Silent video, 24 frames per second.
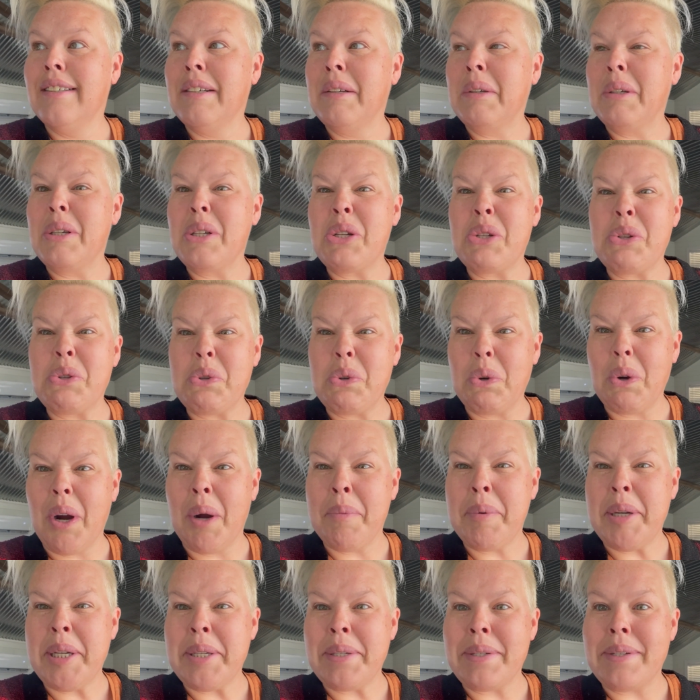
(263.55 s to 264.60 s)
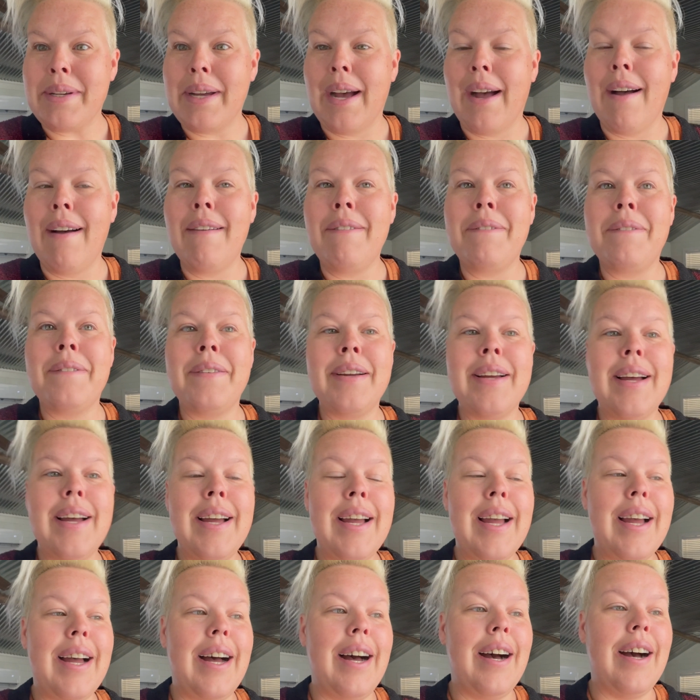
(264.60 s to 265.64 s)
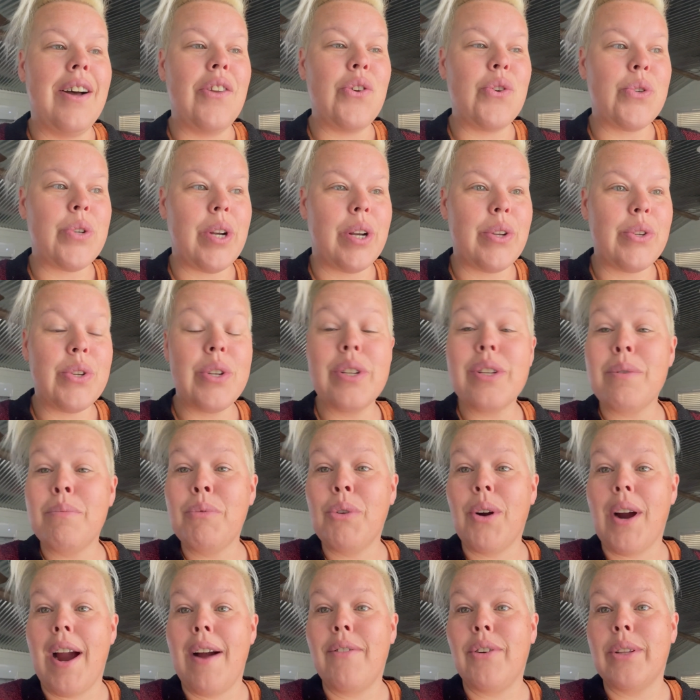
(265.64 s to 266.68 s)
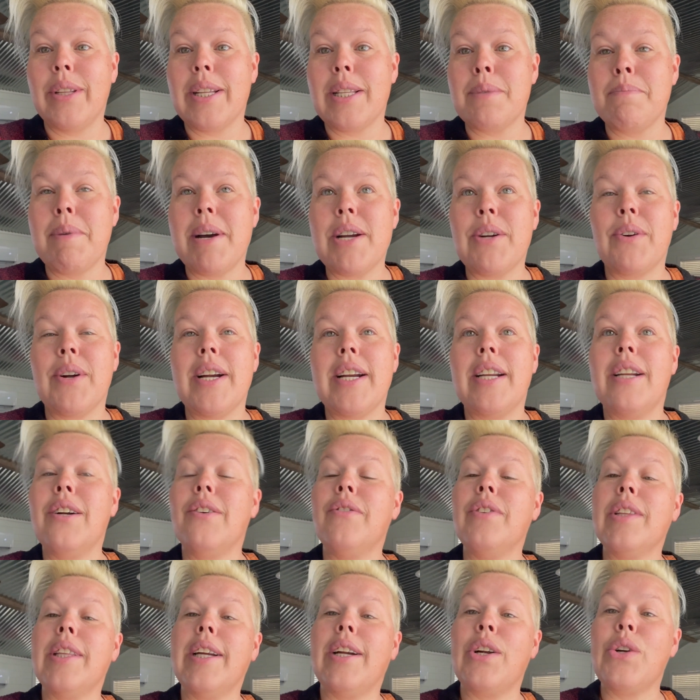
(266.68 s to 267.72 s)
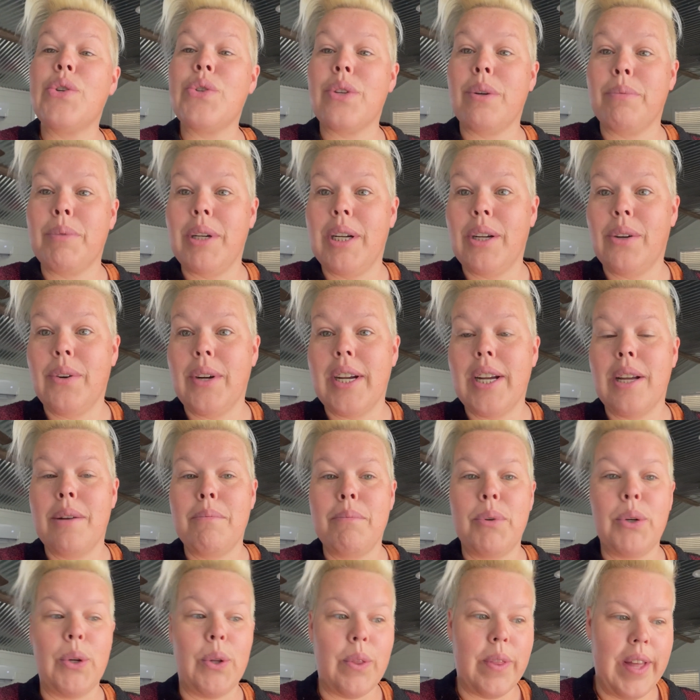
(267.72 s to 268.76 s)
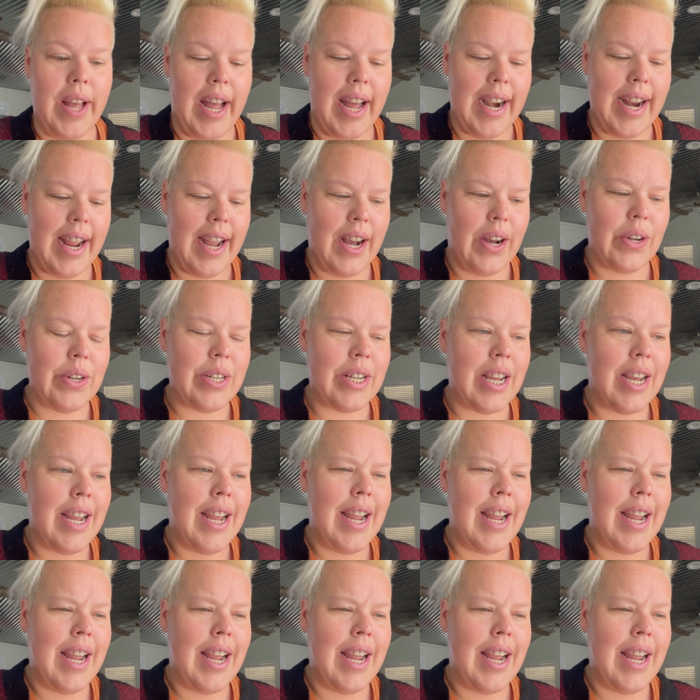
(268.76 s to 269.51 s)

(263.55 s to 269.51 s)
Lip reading: scrubby stuff. There's also some gravel that's migrated over there, so I'm gonna go ahead and pull that out